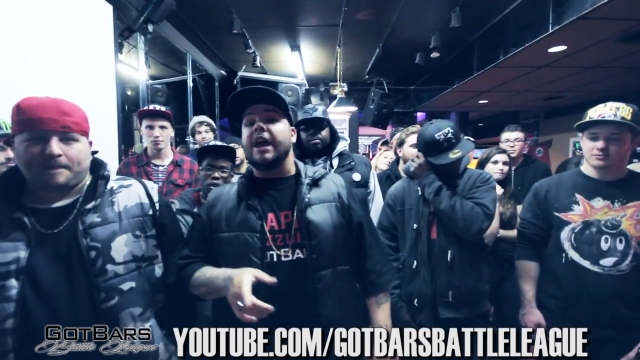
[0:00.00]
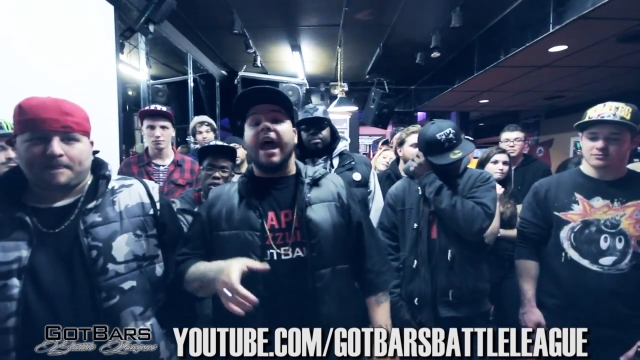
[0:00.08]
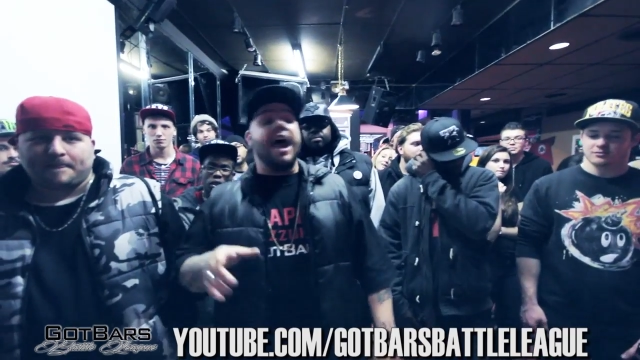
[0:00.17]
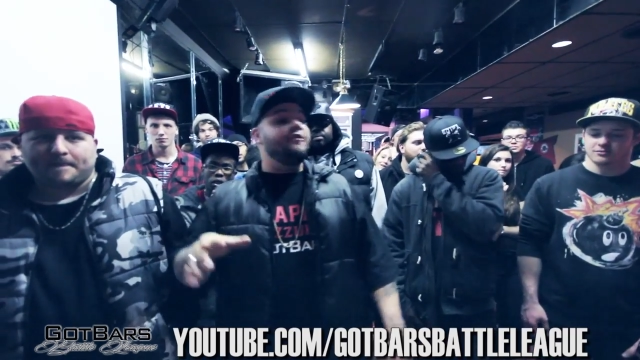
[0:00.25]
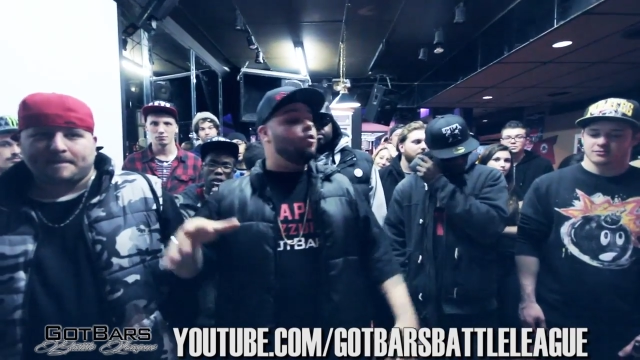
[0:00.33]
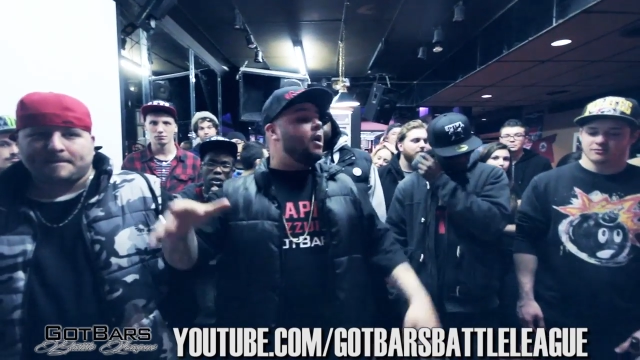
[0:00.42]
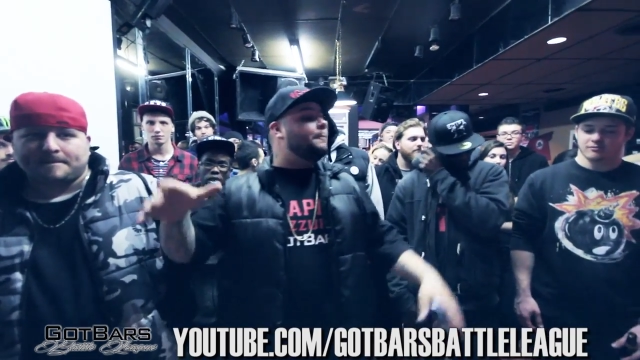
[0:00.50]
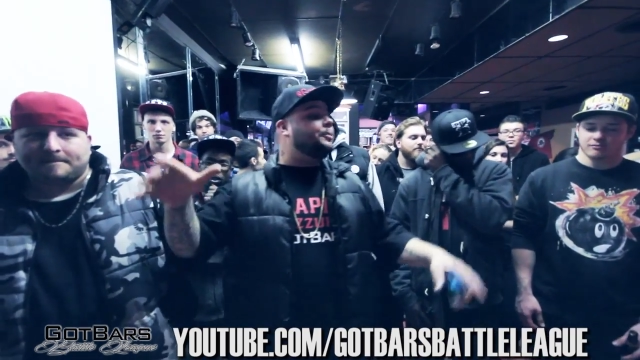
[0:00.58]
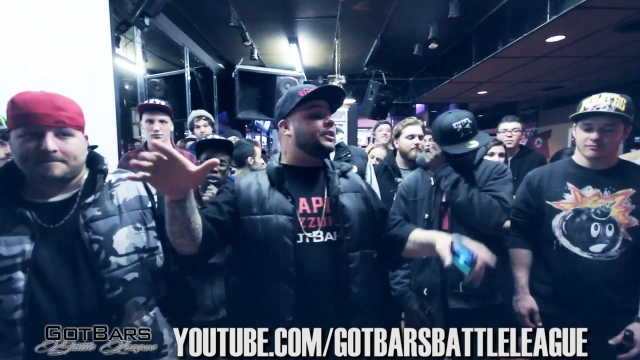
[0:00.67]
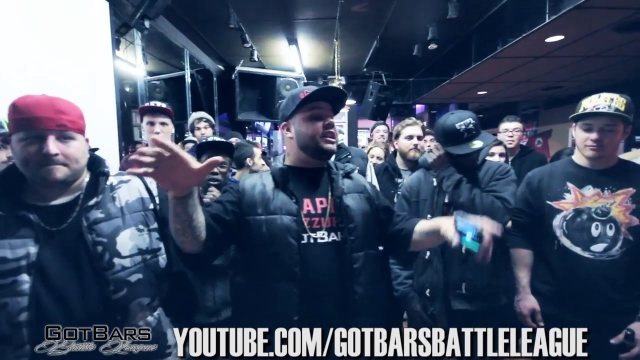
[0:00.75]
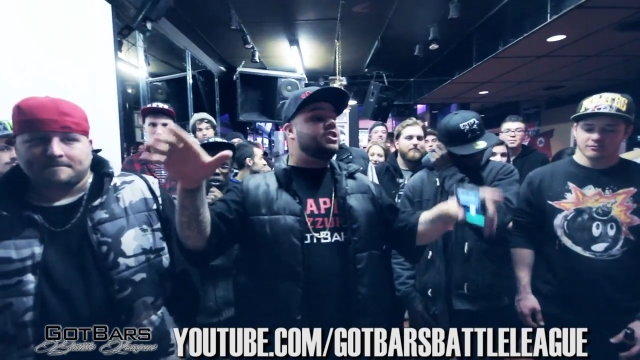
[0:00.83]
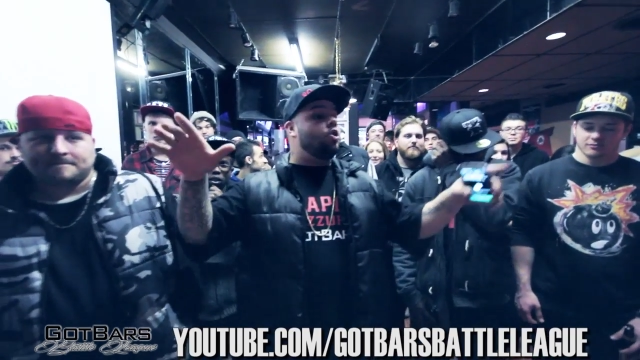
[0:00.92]
Speaker 1: Everyone,
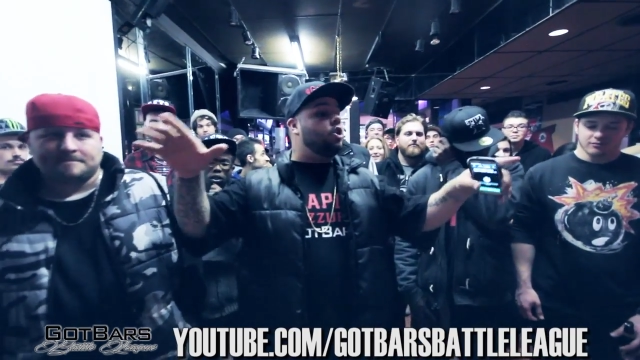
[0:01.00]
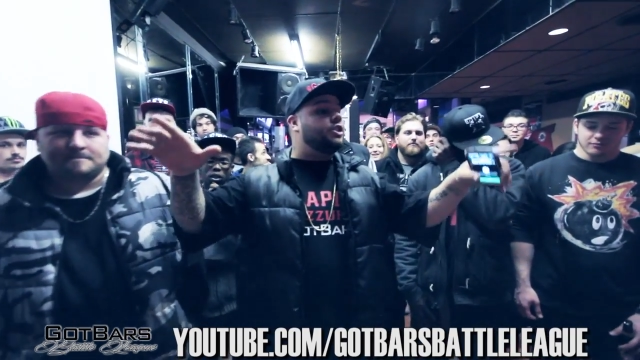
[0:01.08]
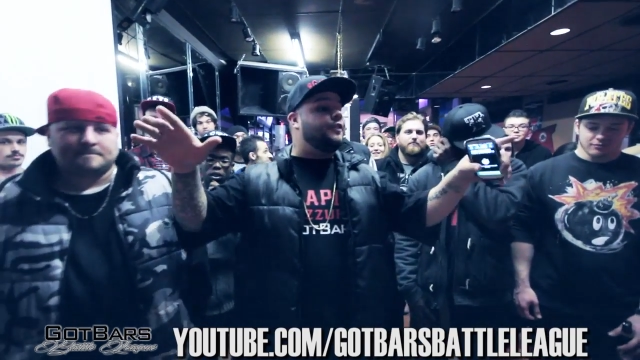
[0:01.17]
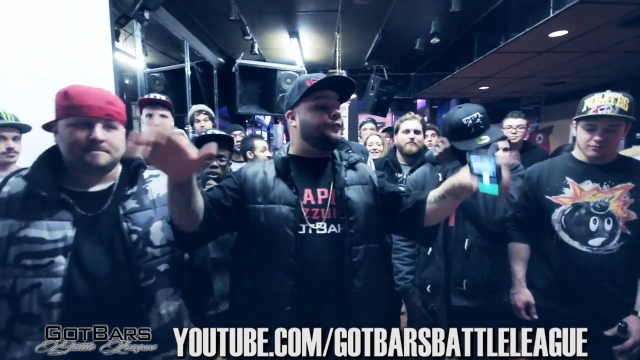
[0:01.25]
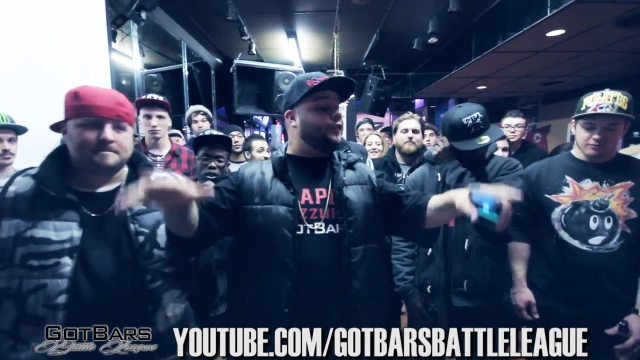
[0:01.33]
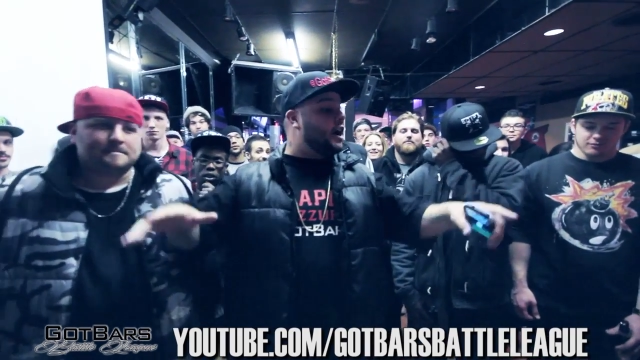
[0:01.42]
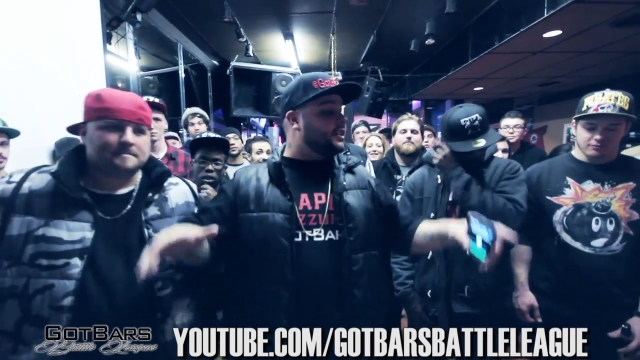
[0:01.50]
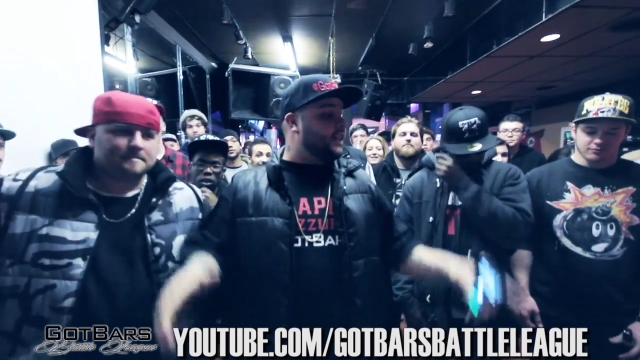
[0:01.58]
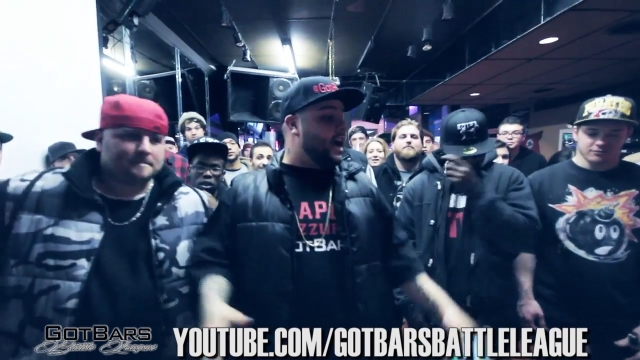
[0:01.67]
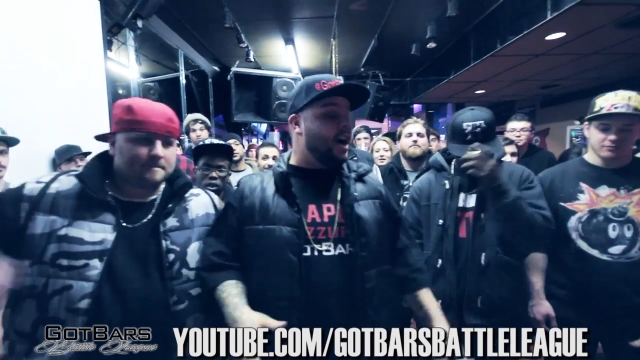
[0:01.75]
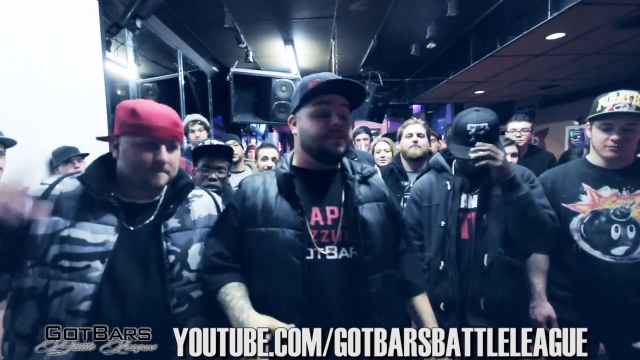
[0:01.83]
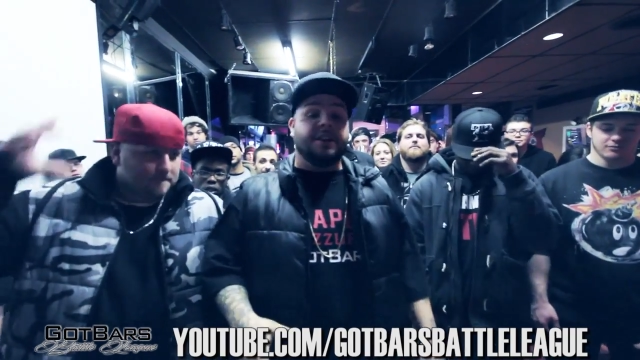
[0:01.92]
please hold it the fuck
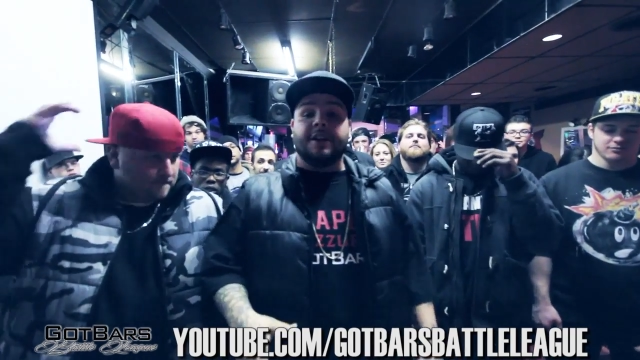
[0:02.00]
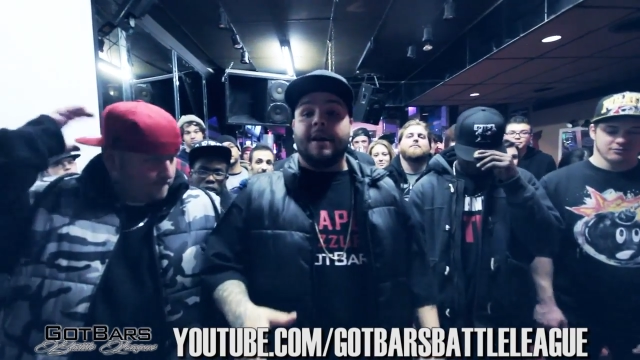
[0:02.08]
down.